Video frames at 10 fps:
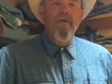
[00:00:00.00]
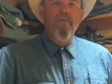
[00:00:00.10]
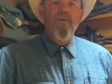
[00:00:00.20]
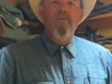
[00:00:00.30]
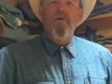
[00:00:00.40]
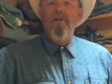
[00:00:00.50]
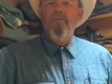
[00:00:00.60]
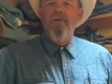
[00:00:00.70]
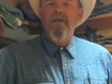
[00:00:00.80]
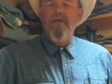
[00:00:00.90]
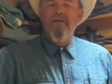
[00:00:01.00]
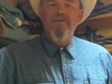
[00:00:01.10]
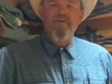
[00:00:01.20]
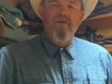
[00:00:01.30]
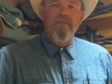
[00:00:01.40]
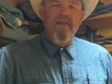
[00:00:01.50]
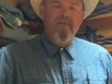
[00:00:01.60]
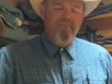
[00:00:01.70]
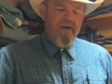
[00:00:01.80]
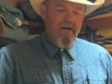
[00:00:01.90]
we really want to control that
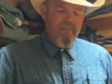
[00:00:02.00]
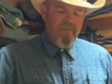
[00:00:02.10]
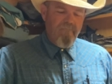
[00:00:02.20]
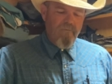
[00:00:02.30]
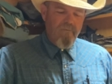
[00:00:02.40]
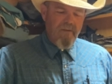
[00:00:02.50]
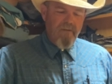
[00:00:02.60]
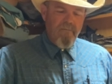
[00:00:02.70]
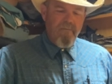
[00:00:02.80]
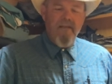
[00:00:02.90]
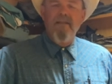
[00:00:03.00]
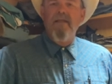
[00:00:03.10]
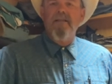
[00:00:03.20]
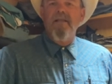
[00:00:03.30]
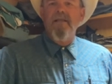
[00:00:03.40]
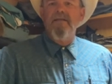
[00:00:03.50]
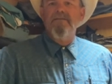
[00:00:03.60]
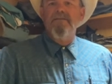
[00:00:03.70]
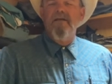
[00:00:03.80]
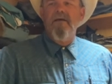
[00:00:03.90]
environment for them and make that the least
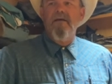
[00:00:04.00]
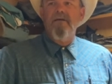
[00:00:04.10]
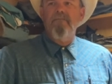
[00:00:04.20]
uh, uh,